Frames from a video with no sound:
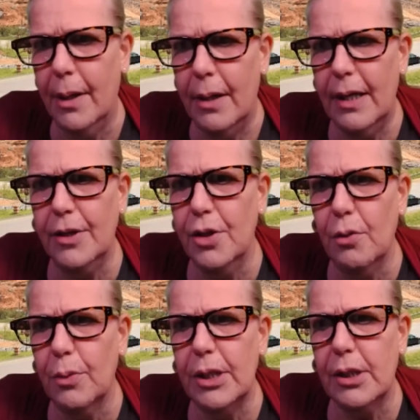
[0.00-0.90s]
He had no
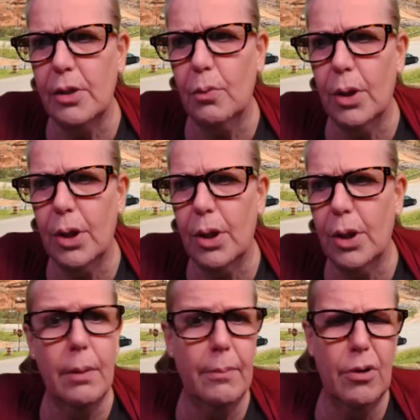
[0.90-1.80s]
reason to want to
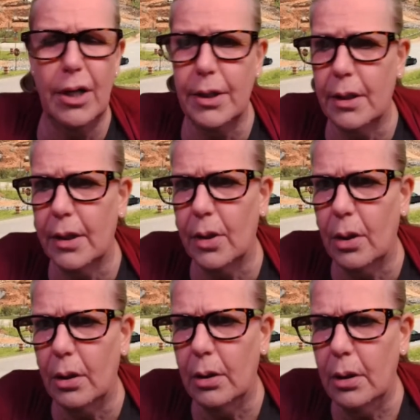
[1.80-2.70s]
harm Rhonda at all.